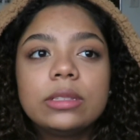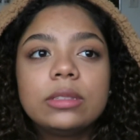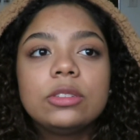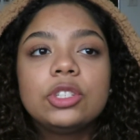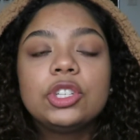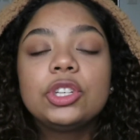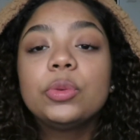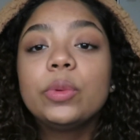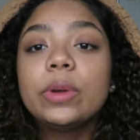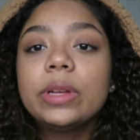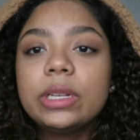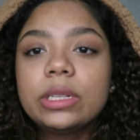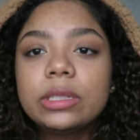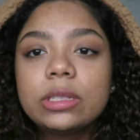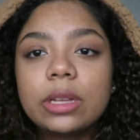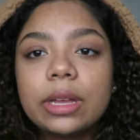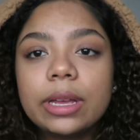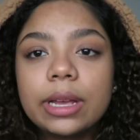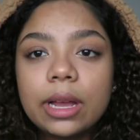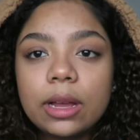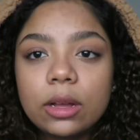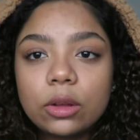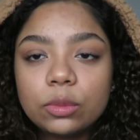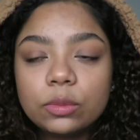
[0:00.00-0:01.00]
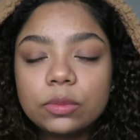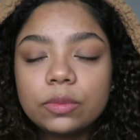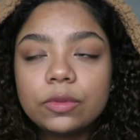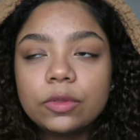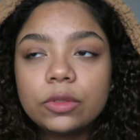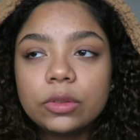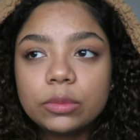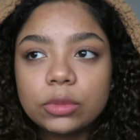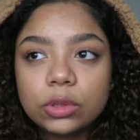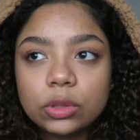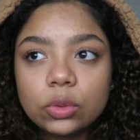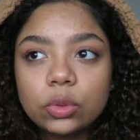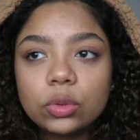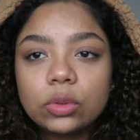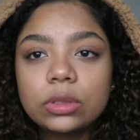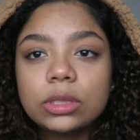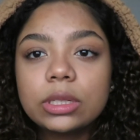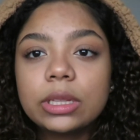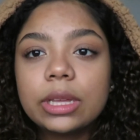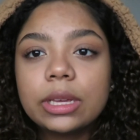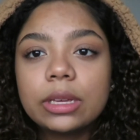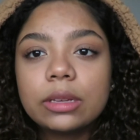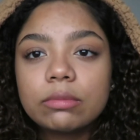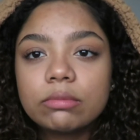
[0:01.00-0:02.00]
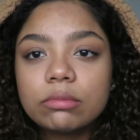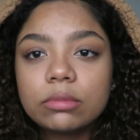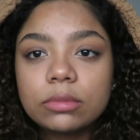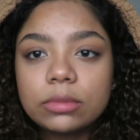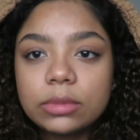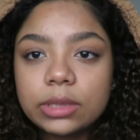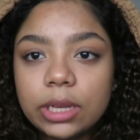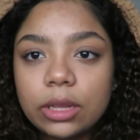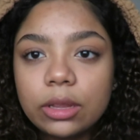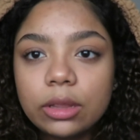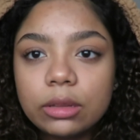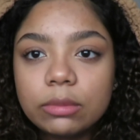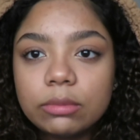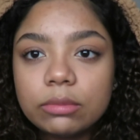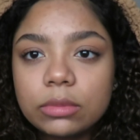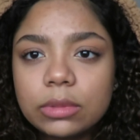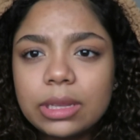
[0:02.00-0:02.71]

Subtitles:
she waited until I got home from school to like tell them,